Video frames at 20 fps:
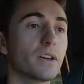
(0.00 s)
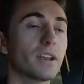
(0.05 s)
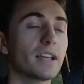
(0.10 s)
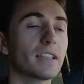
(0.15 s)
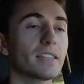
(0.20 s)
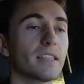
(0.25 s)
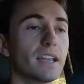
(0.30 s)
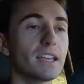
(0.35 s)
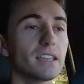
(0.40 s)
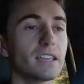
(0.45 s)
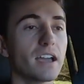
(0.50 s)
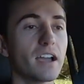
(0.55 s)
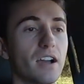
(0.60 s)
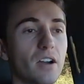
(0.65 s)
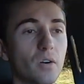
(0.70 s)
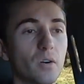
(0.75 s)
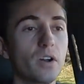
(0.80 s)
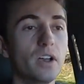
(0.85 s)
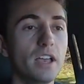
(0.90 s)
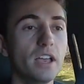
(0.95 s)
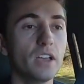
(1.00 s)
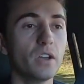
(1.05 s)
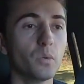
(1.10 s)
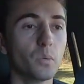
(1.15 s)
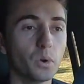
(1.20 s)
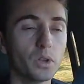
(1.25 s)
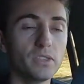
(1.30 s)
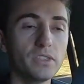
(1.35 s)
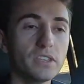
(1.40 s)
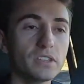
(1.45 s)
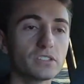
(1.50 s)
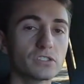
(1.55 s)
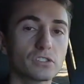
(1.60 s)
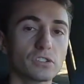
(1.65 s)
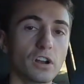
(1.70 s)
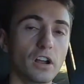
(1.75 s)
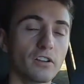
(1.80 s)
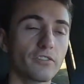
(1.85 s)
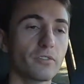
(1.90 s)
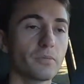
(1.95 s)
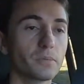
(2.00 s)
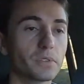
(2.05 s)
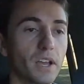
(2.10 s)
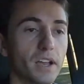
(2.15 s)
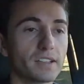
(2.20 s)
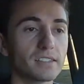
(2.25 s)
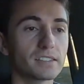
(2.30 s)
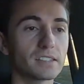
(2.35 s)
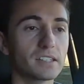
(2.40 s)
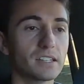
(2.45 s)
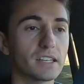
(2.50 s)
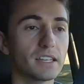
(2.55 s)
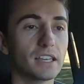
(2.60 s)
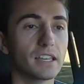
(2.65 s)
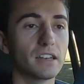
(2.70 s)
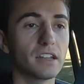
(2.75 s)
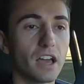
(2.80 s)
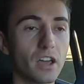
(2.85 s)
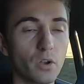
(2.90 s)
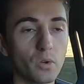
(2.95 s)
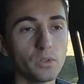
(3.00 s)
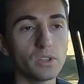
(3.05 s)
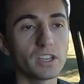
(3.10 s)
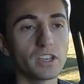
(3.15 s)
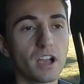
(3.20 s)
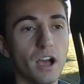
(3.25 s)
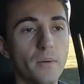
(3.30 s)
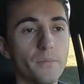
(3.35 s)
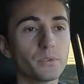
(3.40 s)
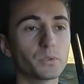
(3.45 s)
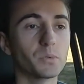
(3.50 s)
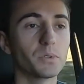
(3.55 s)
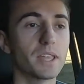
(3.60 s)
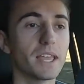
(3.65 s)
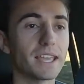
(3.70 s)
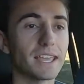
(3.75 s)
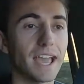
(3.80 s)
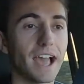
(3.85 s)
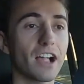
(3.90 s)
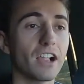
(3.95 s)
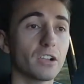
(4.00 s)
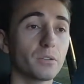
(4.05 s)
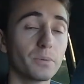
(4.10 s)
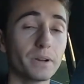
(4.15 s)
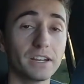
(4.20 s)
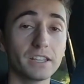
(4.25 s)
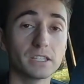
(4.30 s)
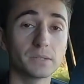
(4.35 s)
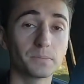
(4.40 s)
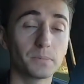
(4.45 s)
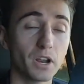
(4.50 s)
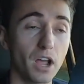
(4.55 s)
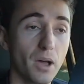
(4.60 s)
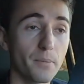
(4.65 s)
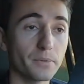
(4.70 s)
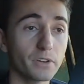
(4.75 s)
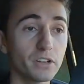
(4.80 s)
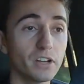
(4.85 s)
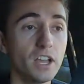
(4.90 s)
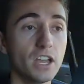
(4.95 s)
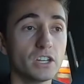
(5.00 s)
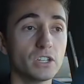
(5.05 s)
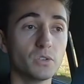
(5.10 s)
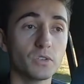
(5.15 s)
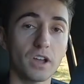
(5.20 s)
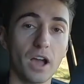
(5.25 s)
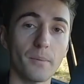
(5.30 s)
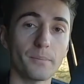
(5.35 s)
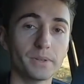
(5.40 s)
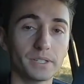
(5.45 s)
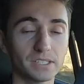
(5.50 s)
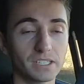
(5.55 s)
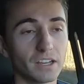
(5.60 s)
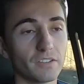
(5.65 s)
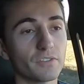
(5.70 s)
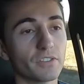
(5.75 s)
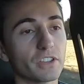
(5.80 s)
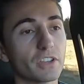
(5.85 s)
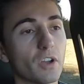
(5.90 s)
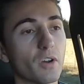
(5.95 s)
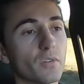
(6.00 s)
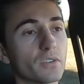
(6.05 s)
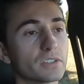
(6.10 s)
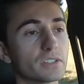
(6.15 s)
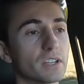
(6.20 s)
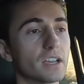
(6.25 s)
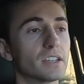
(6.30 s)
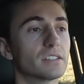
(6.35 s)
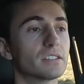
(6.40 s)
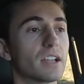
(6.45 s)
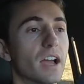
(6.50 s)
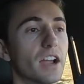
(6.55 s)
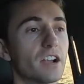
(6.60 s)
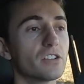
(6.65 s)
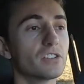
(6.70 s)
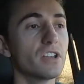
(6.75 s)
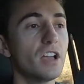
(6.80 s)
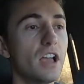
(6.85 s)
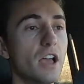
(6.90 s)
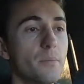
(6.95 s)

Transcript: And I like how with this truck from Tuscany, it not only comes with a calibrated speedometer to compensate for the oversized tires,